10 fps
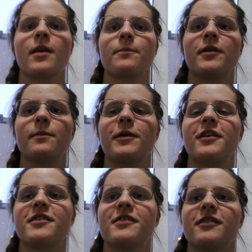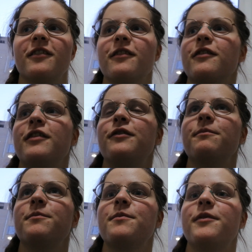But
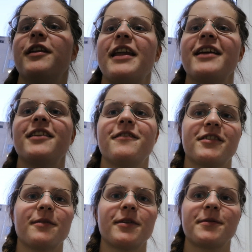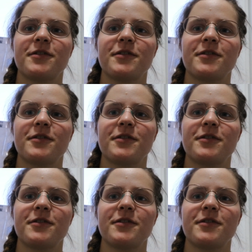the natives sometimes